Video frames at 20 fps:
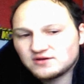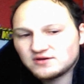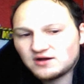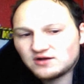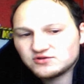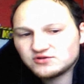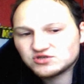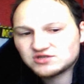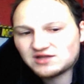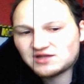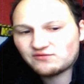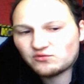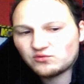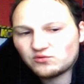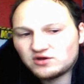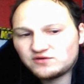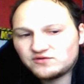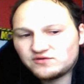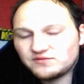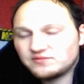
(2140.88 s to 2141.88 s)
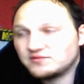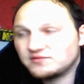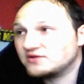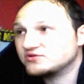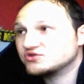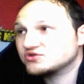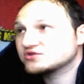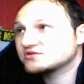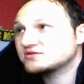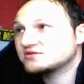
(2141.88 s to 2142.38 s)
and just have a word with him.
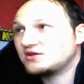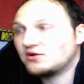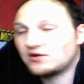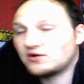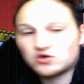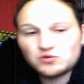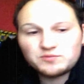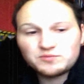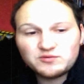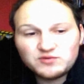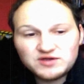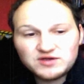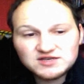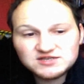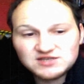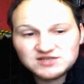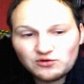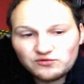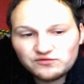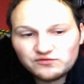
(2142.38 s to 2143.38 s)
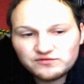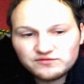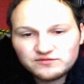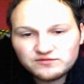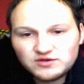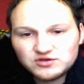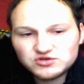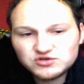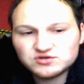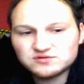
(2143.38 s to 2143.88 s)
And just, you know, it could be with yourself.
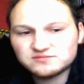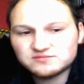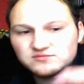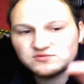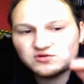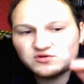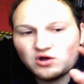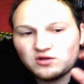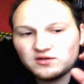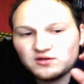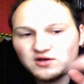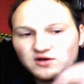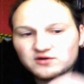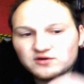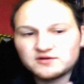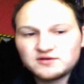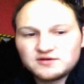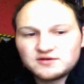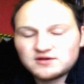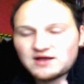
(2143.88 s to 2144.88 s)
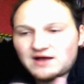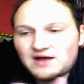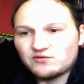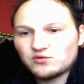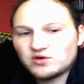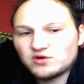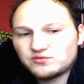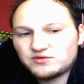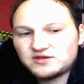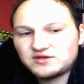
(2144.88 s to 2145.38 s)
You just call it God. Have a
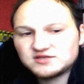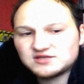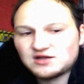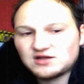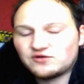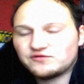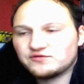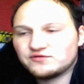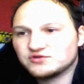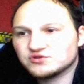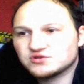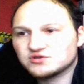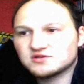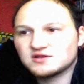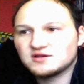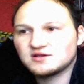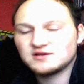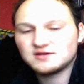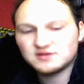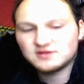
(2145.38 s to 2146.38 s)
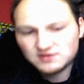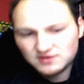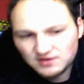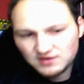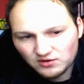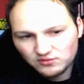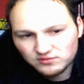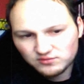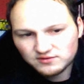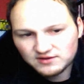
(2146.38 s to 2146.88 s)
word with yourself and just, you
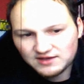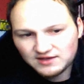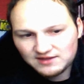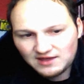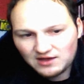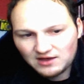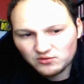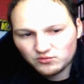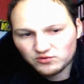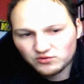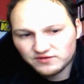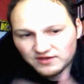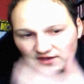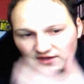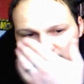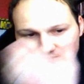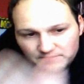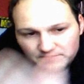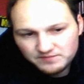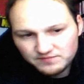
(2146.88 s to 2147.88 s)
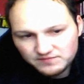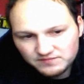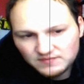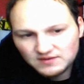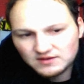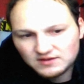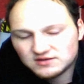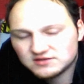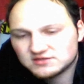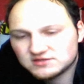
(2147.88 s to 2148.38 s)
know, get down on one knee,
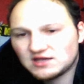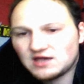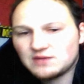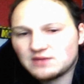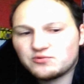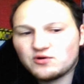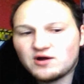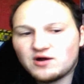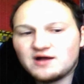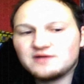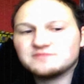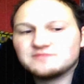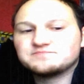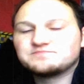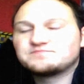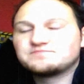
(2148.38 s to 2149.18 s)
say a prayer.